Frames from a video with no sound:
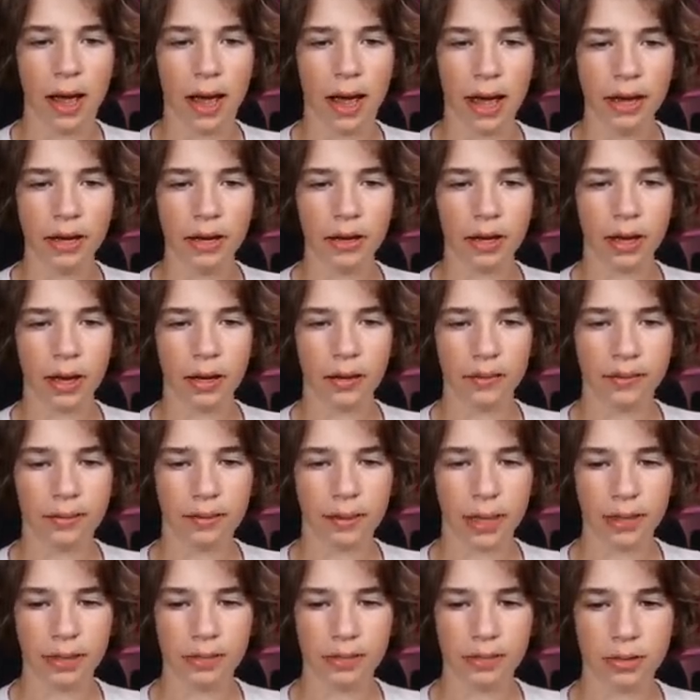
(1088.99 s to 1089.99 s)
Hey, as,
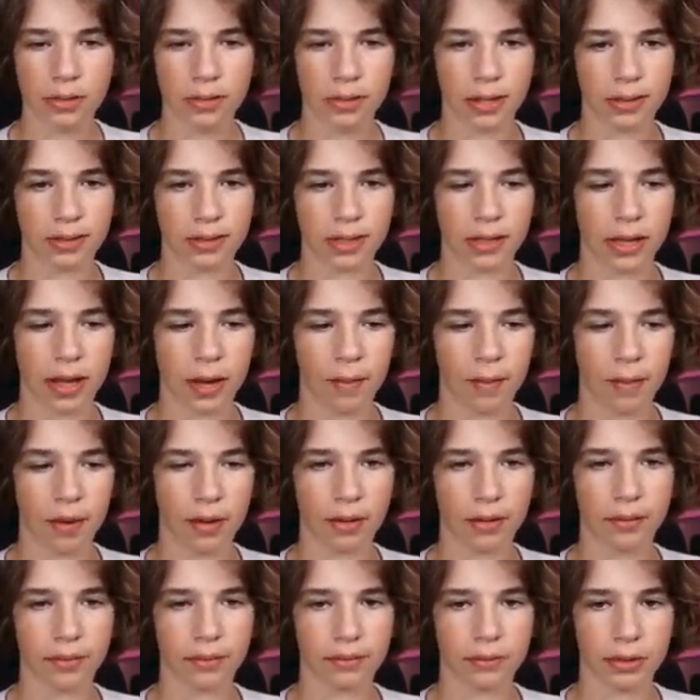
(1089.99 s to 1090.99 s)
uh, as soon as I said that, bro.
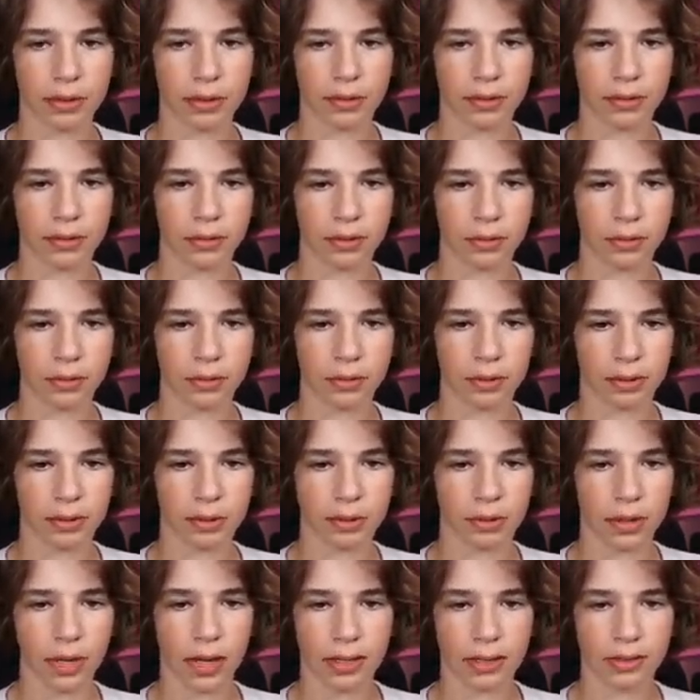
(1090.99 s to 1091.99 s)

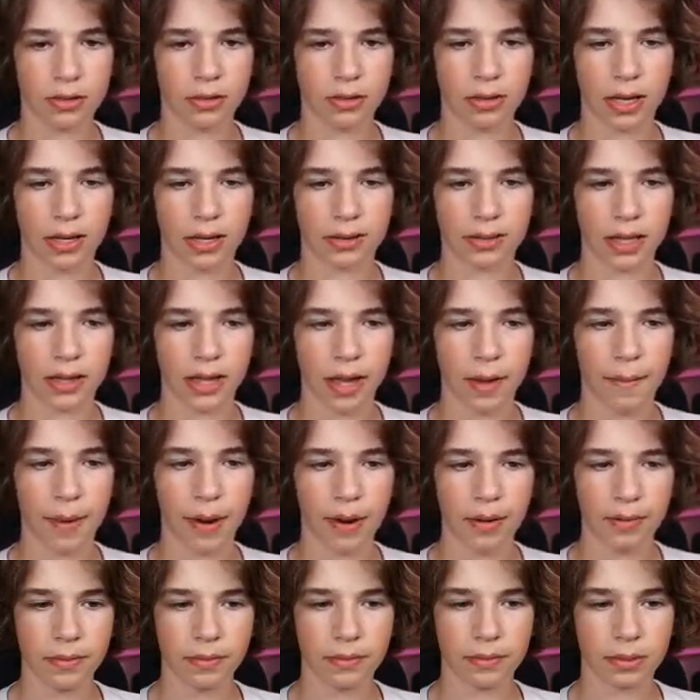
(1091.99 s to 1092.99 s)
As soon as I said that, bro.
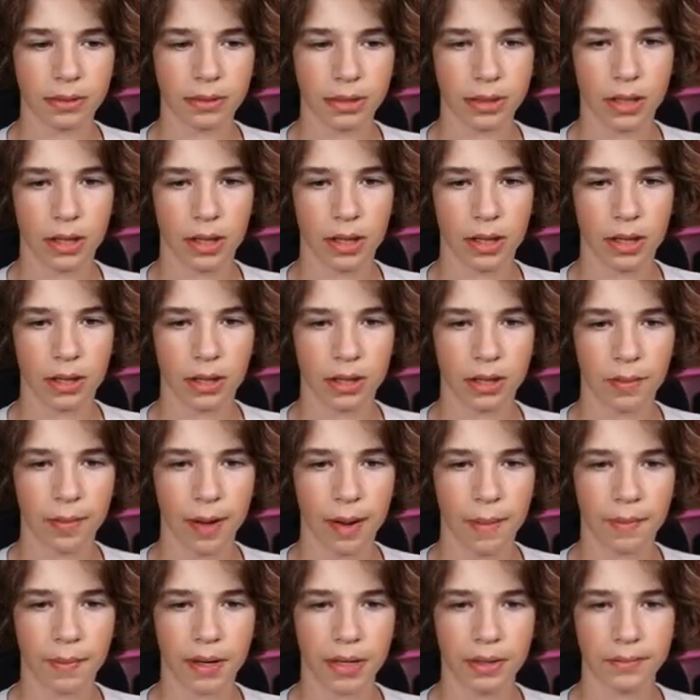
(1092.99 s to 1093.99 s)
Come on,
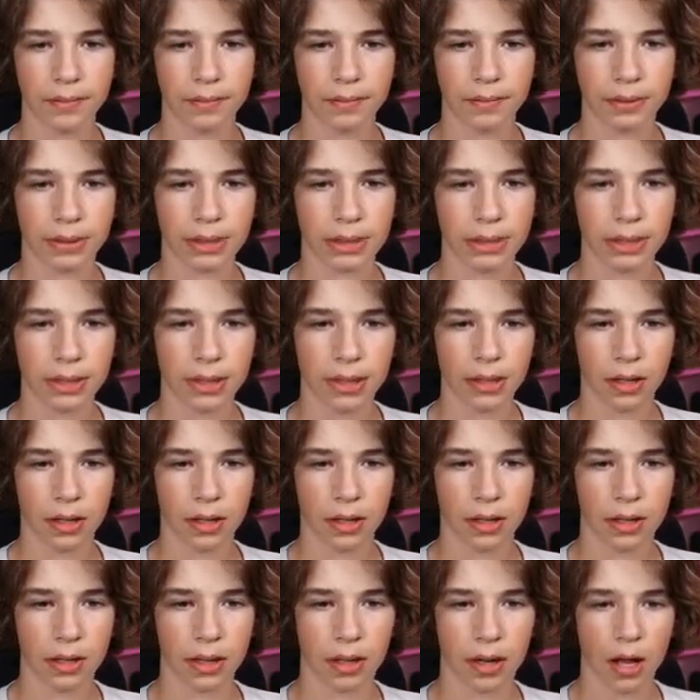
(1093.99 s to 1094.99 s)
bro.
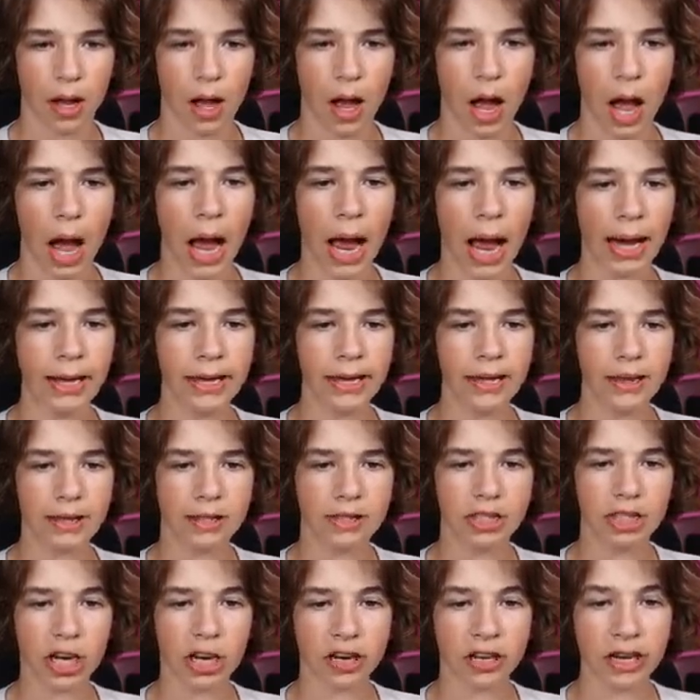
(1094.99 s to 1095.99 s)
I, I need this
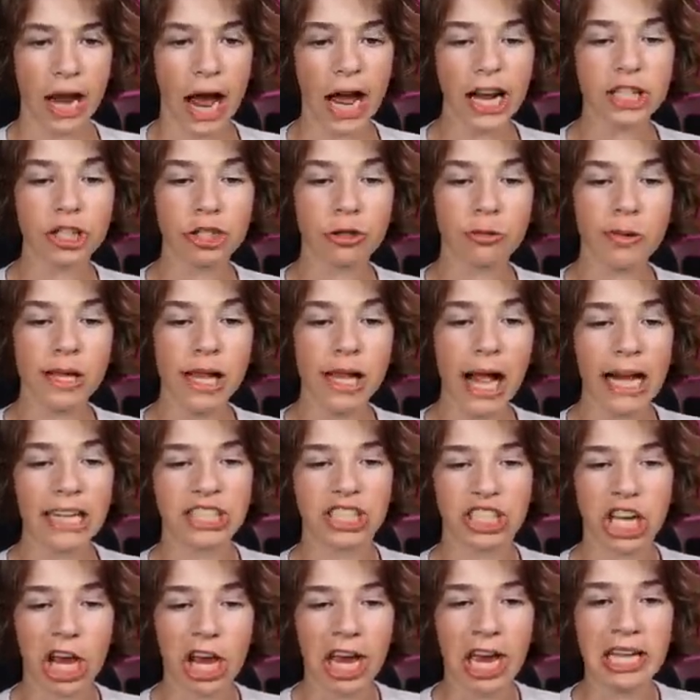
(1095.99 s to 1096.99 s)
chicken. I just realized
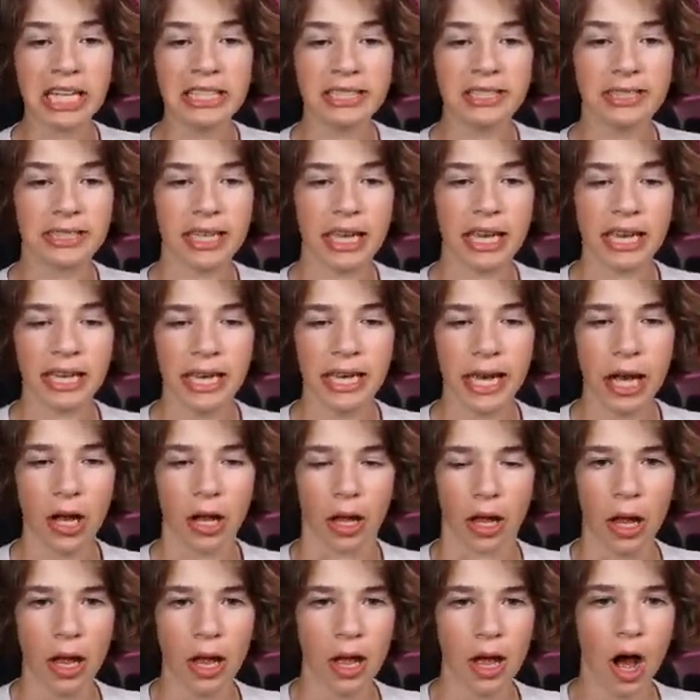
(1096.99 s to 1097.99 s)
chickens can
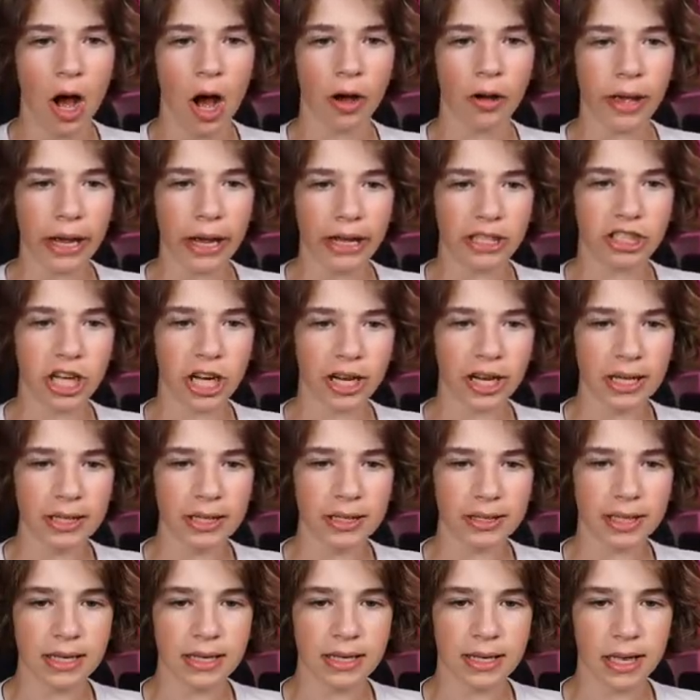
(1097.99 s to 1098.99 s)
kill. Okay, chickens
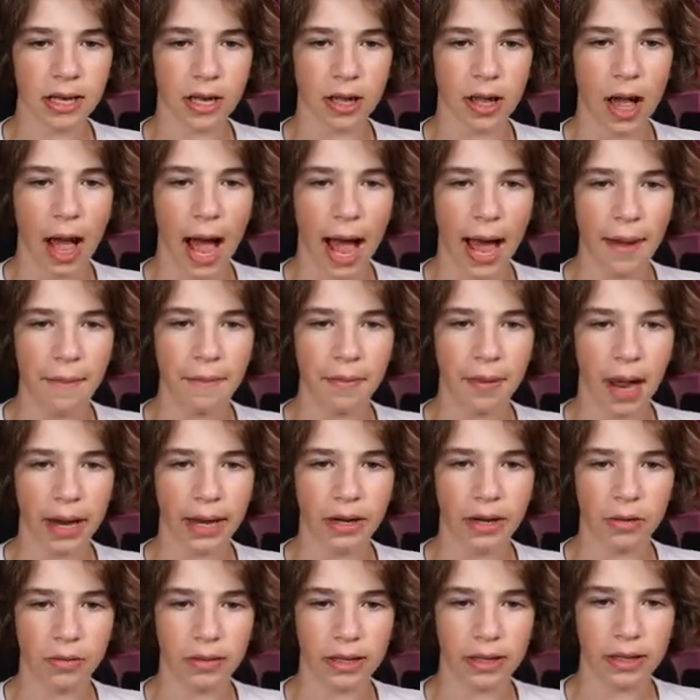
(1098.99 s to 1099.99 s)
can kill. I'm. I
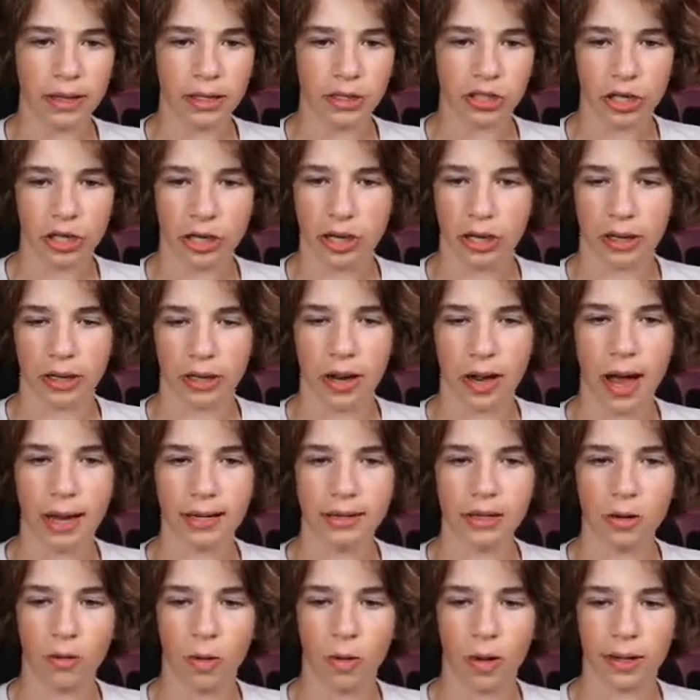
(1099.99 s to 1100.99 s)
don't need the chicken. I
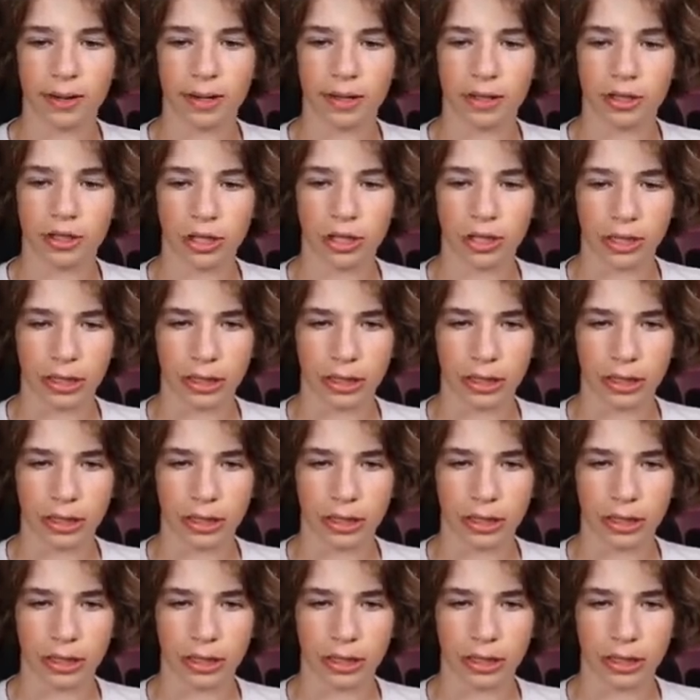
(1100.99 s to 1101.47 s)
don't want the chicken.